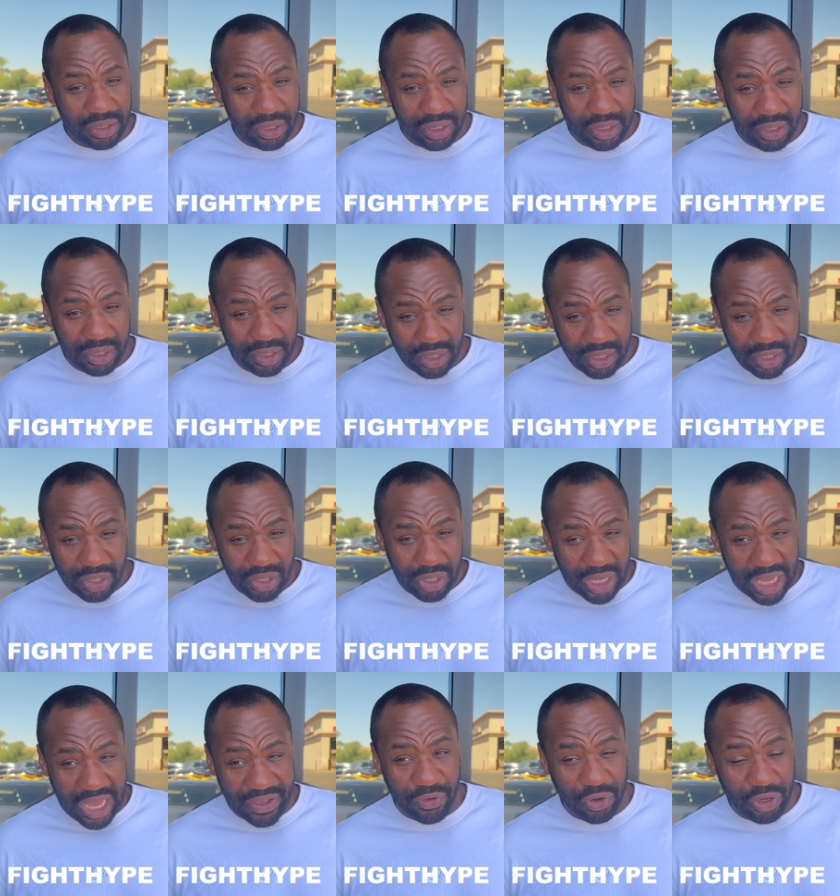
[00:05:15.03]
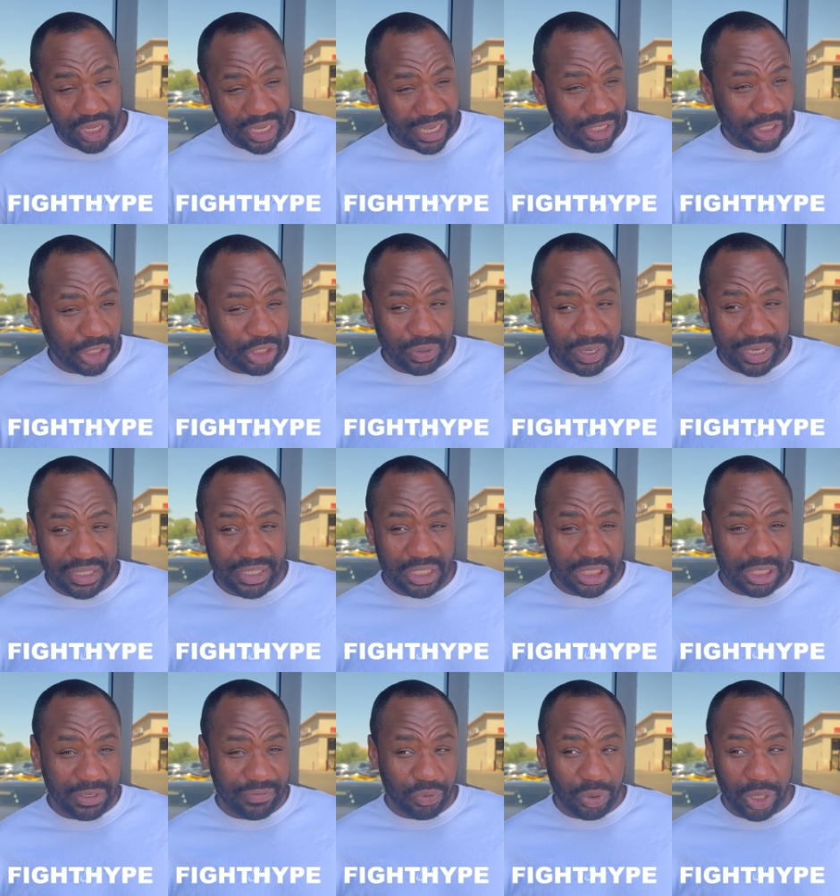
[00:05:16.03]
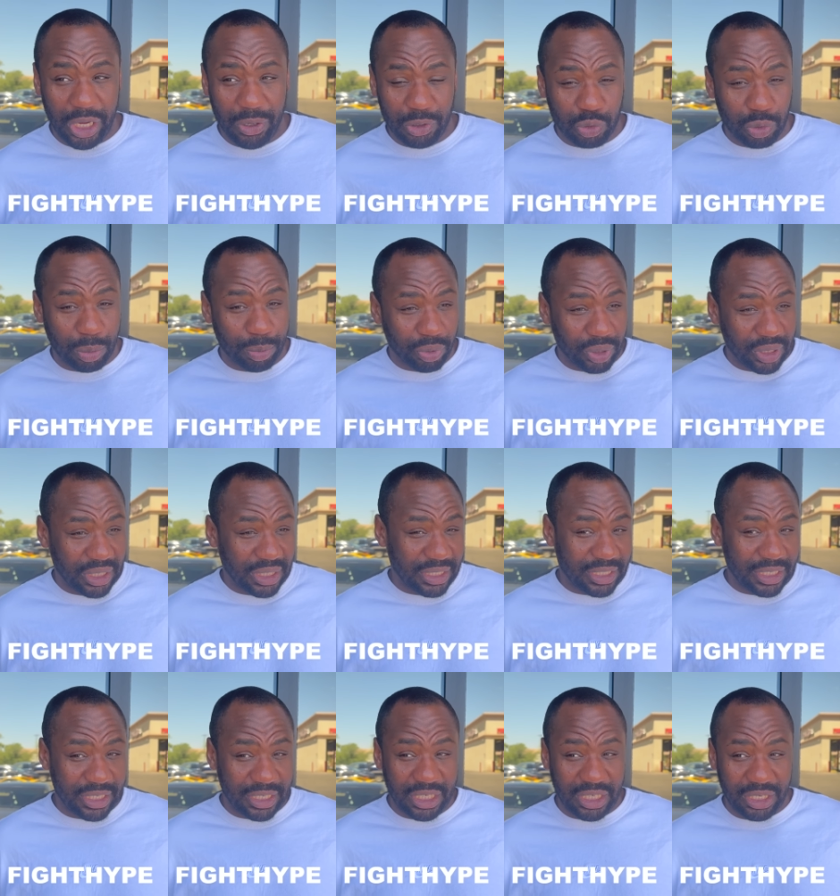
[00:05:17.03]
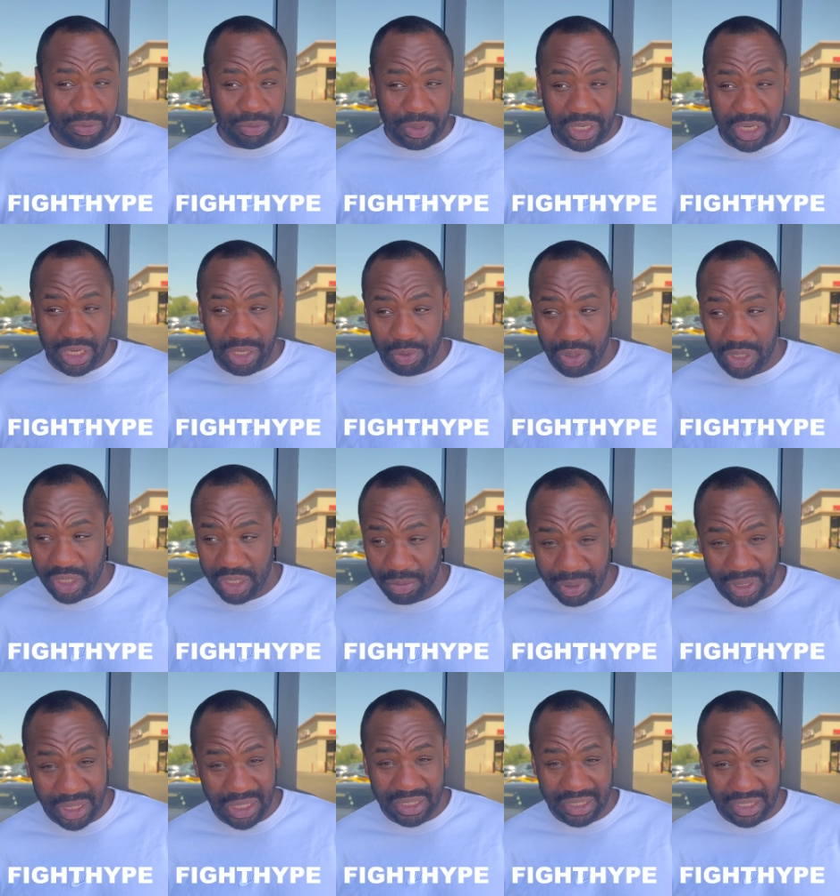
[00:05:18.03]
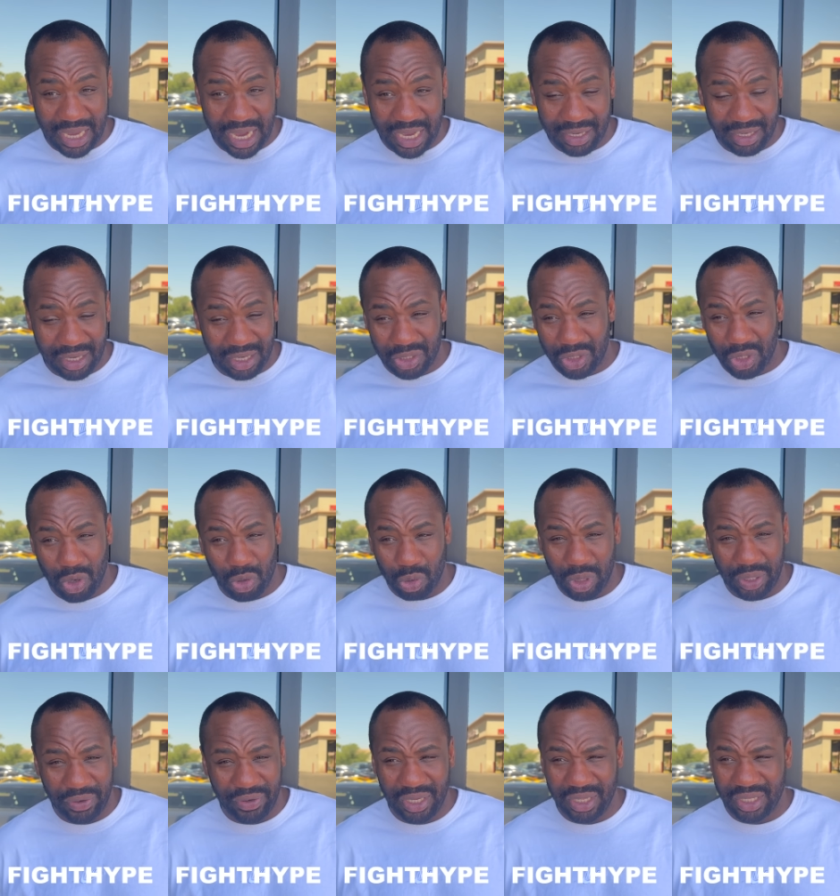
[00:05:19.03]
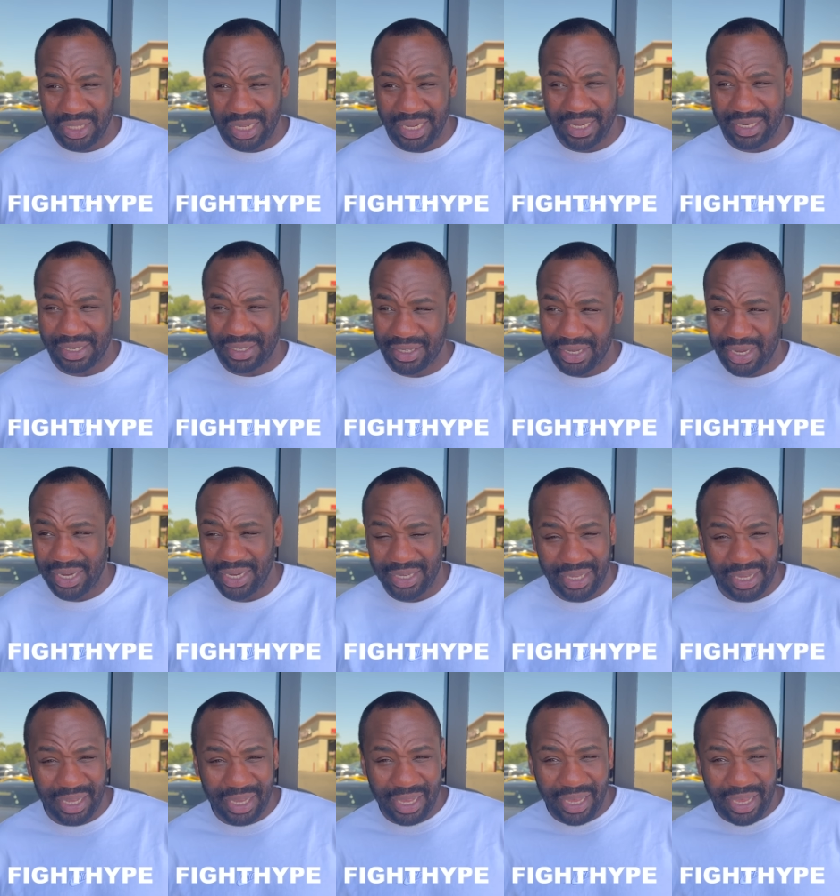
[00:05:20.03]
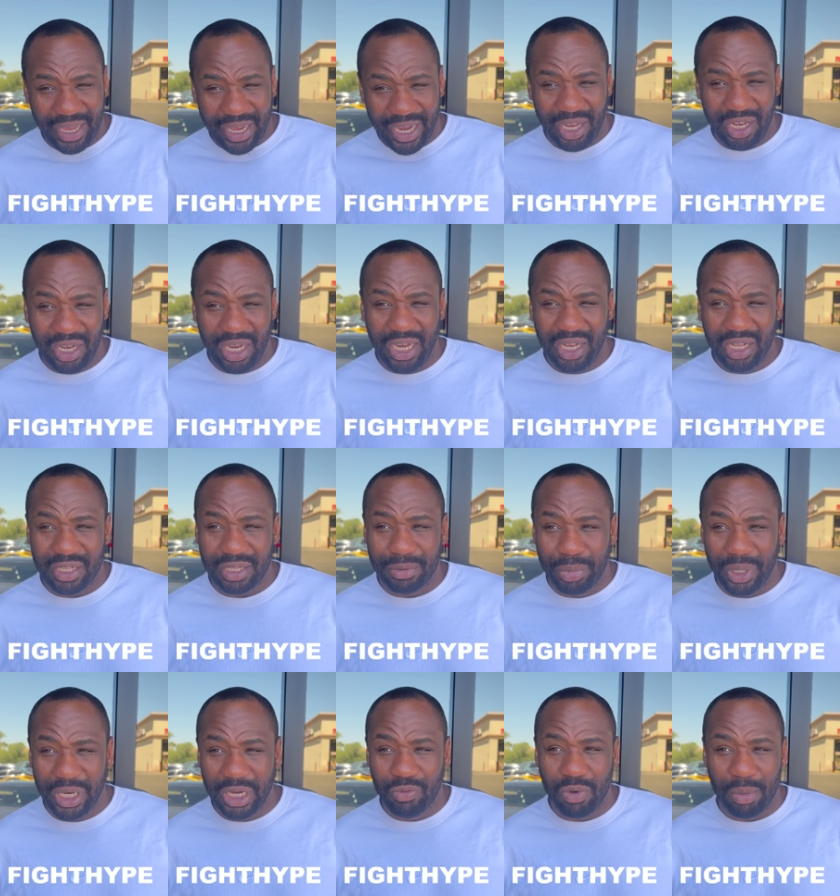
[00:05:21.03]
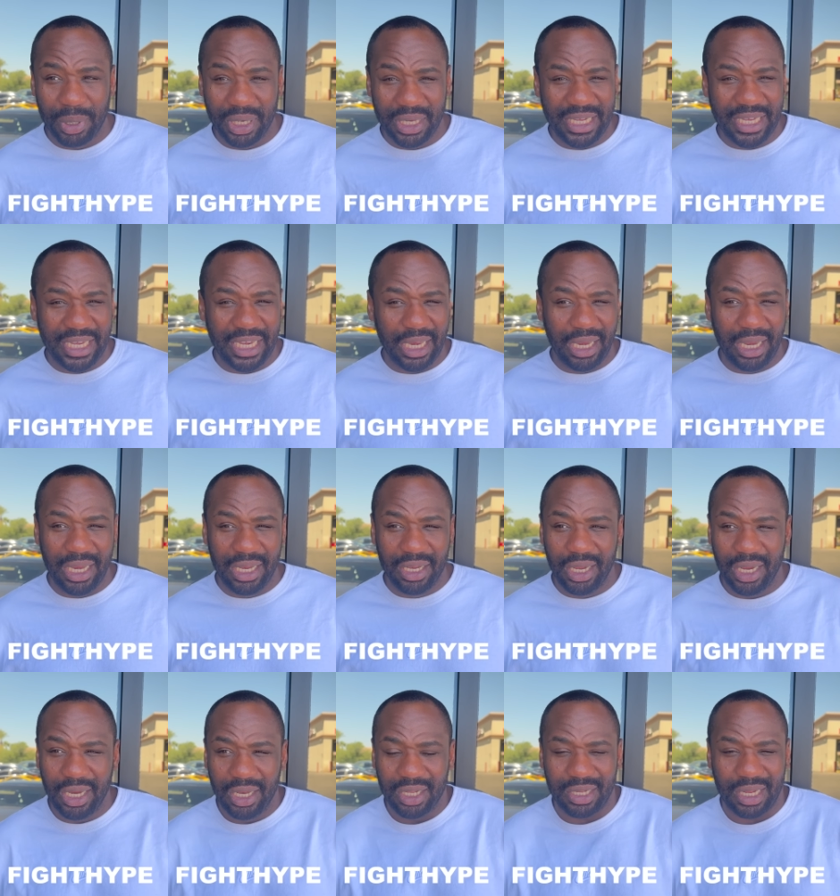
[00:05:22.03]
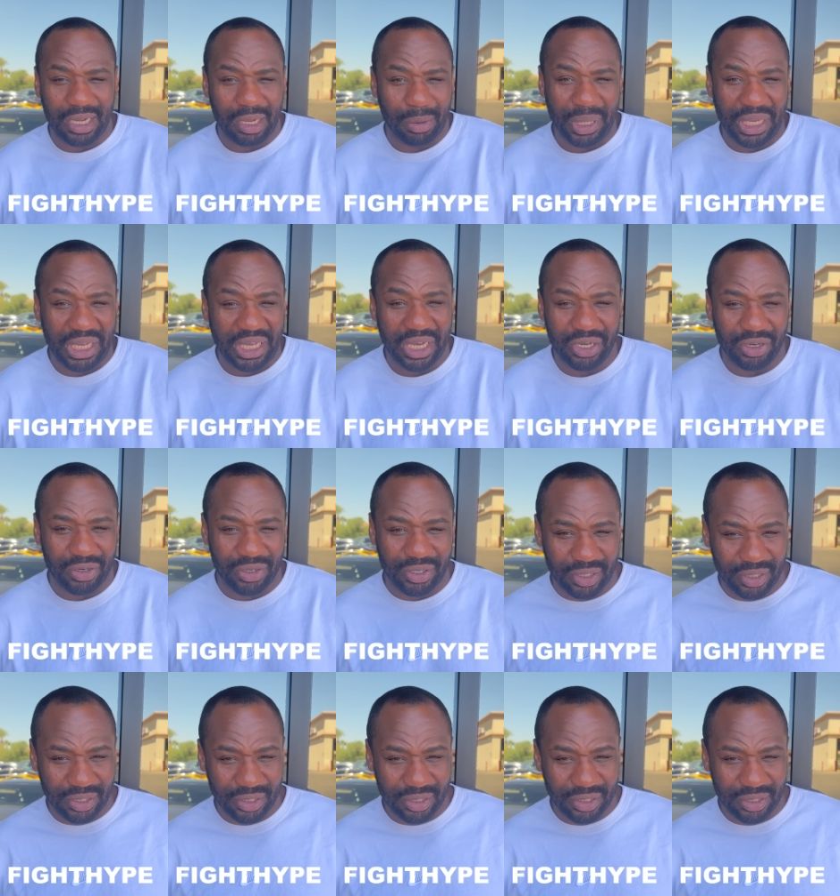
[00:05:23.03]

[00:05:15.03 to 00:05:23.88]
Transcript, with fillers: Mm-hmm. If you look at the transition from when he was with Breland then he then he with uh, Malik Scott, the total he looked like like he, he being with Malik, he, he he looked like a beginner.